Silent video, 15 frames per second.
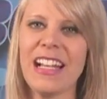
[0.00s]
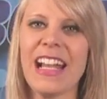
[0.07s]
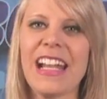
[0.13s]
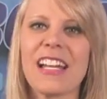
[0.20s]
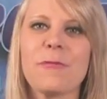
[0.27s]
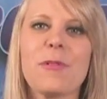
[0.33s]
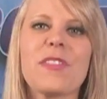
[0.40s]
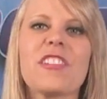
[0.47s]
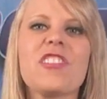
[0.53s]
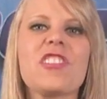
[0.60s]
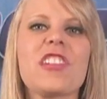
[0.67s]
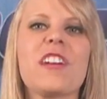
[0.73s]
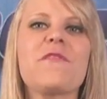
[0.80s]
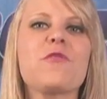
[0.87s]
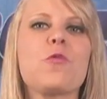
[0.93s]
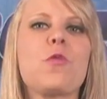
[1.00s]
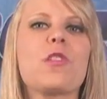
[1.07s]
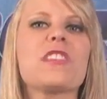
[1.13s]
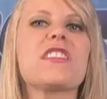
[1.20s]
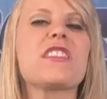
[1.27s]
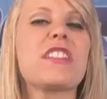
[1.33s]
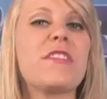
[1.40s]
and with the shift
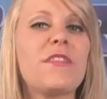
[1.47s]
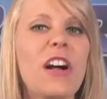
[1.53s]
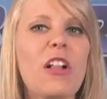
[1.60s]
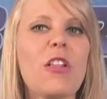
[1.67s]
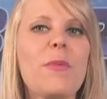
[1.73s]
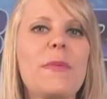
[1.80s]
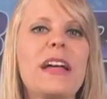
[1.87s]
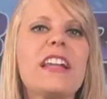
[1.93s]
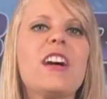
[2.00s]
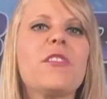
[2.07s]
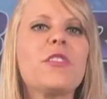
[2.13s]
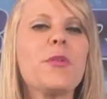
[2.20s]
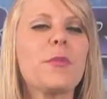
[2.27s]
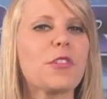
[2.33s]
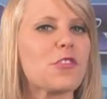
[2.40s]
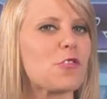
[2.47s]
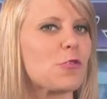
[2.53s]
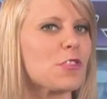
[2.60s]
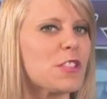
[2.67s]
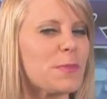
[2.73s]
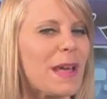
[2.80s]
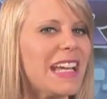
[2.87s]
towards the development of
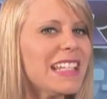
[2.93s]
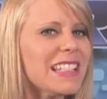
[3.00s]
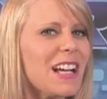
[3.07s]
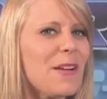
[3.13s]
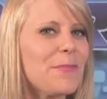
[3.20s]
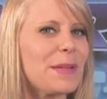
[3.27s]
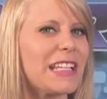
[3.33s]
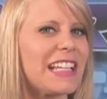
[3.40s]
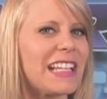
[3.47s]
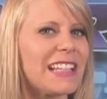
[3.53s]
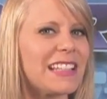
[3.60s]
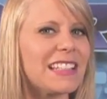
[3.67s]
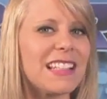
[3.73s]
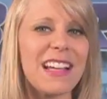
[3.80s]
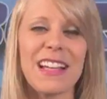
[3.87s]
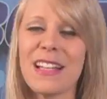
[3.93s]
commercial space companies,